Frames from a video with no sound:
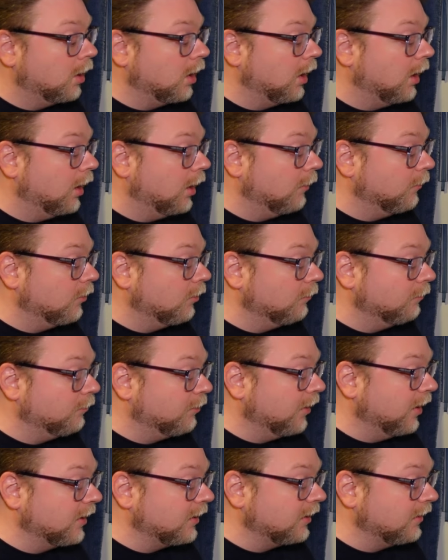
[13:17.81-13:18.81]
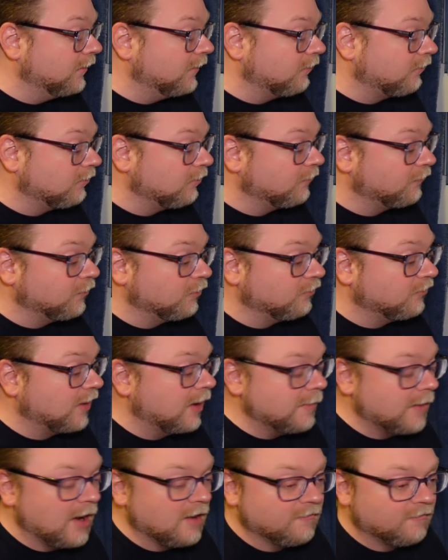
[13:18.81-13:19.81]
This is the first
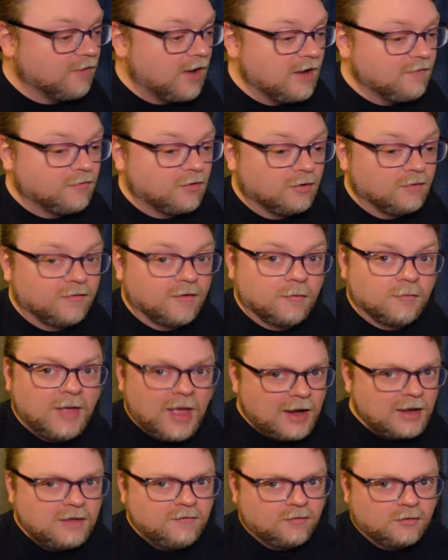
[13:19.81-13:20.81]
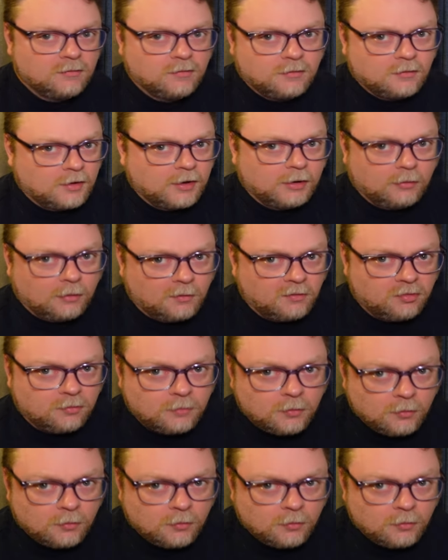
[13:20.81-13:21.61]
time I've heard them, and even the lyric